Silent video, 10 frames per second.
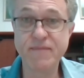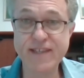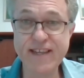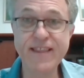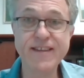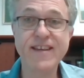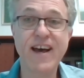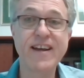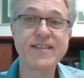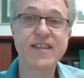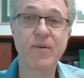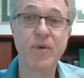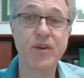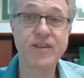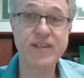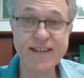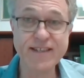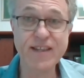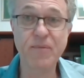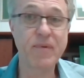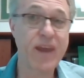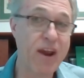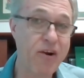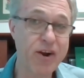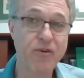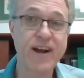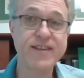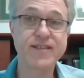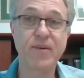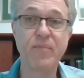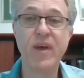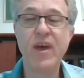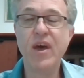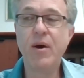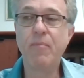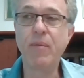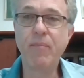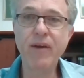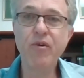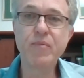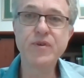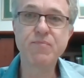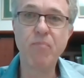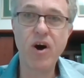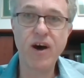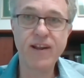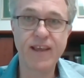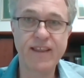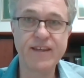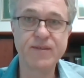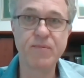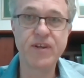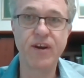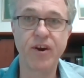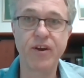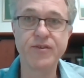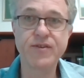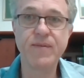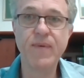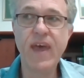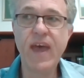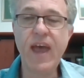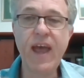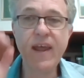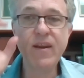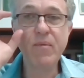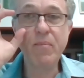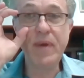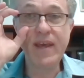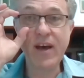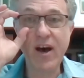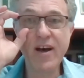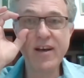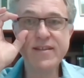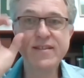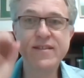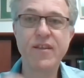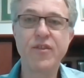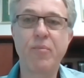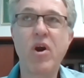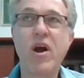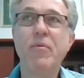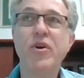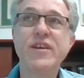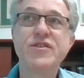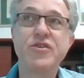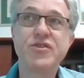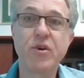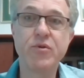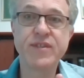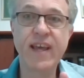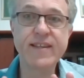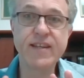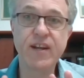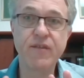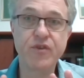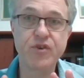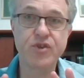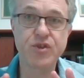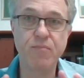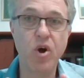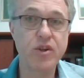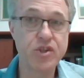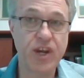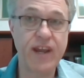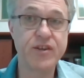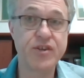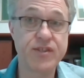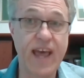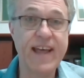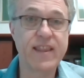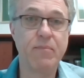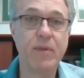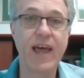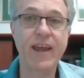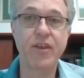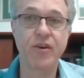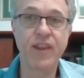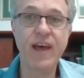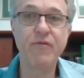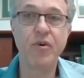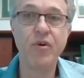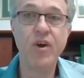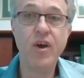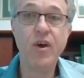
synthesize them and test them and characterize them. But my group is modeling these materials. And because the properties are so sensitive to small changes at the molecular level,